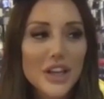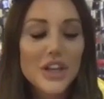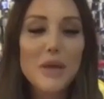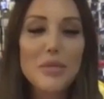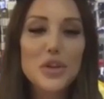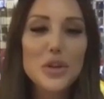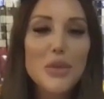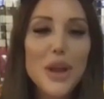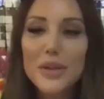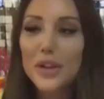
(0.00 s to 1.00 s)
Yeah, but
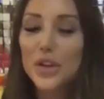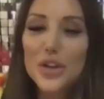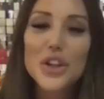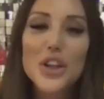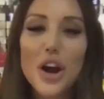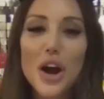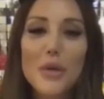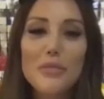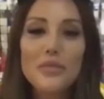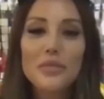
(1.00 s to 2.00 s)
sometimes I touch the
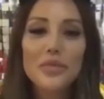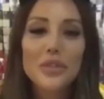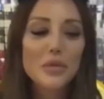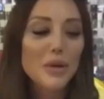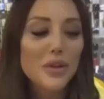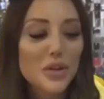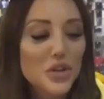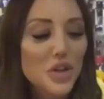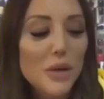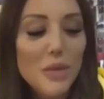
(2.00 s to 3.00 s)
arm.
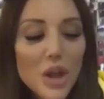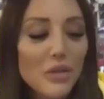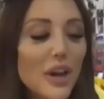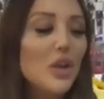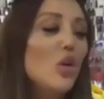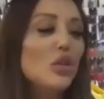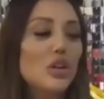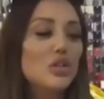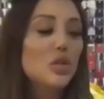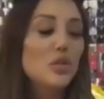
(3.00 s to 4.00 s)
Right, hold on,
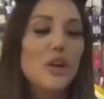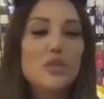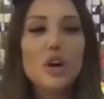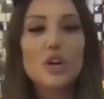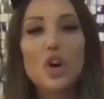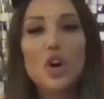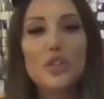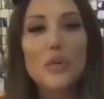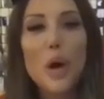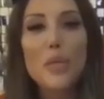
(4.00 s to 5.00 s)
Sophie. I've got a call for
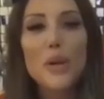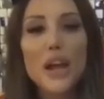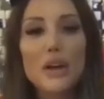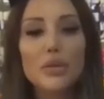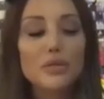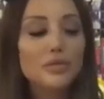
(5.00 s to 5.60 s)
Bobby now.